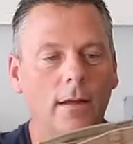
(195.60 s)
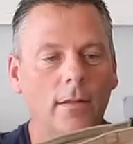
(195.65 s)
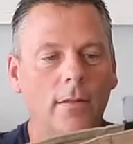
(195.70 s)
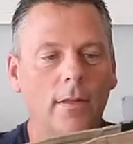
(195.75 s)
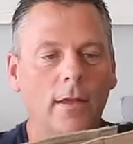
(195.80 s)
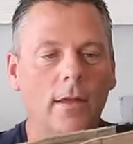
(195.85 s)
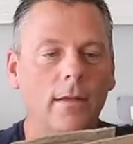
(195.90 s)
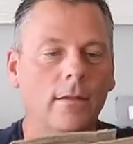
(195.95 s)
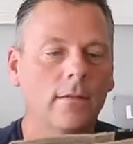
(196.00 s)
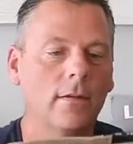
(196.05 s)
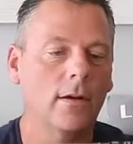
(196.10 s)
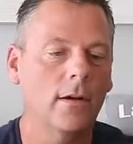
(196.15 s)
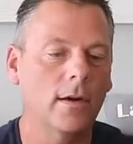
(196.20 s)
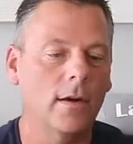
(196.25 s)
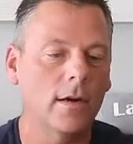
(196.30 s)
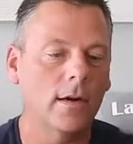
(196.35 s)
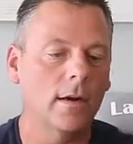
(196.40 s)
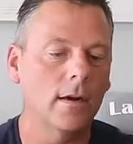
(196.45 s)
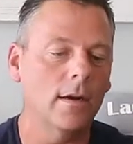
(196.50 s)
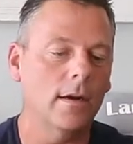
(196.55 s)
These
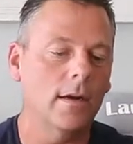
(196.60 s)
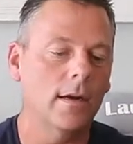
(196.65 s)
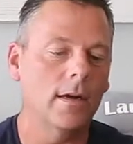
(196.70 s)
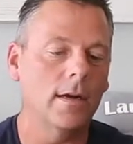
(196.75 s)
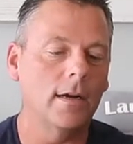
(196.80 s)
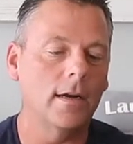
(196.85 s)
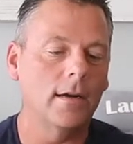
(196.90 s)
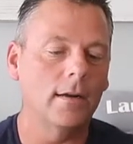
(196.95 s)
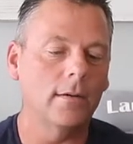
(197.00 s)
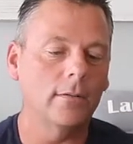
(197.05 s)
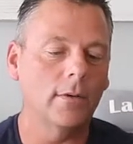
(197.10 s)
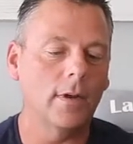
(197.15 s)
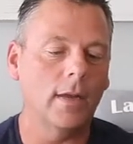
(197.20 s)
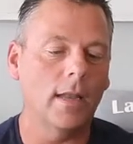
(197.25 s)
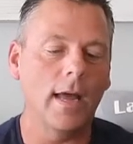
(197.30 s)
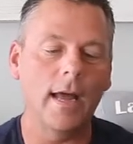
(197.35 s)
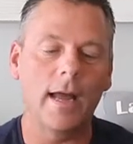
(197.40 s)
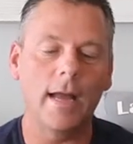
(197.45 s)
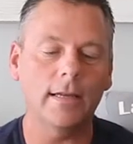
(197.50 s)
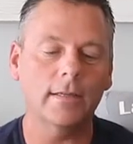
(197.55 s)
are
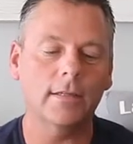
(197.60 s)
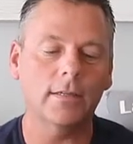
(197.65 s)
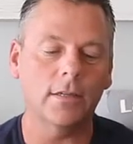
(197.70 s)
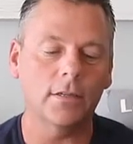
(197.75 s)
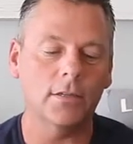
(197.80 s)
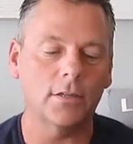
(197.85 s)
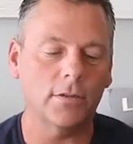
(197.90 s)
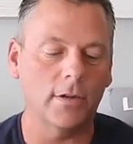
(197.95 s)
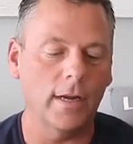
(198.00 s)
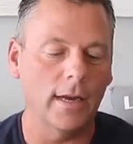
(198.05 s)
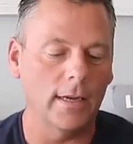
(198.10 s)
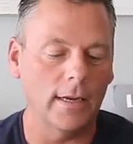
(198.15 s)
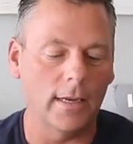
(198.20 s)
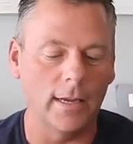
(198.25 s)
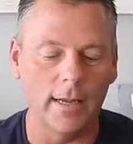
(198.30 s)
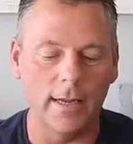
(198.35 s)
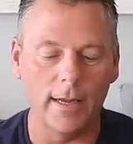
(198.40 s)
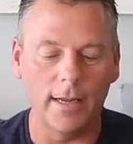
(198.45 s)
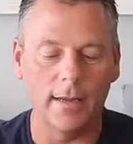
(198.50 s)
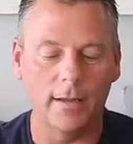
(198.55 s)
relaxed straight
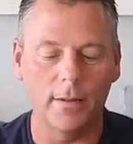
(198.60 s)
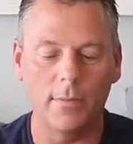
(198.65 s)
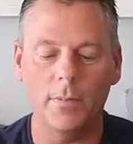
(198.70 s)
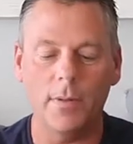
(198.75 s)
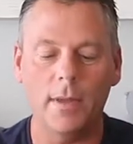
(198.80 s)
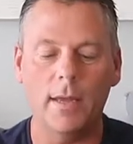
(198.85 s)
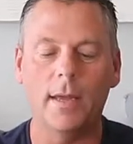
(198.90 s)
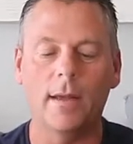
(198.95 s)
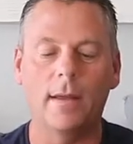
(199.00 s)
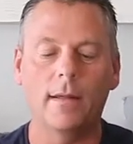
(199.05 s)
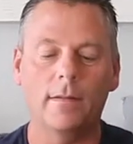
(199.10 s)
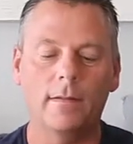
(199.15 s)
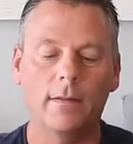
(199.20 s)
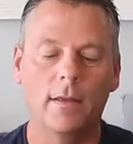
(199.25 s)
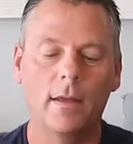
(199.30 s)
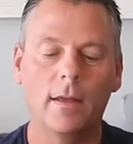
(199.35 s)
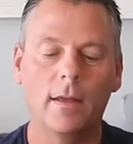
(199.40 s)
leg pants.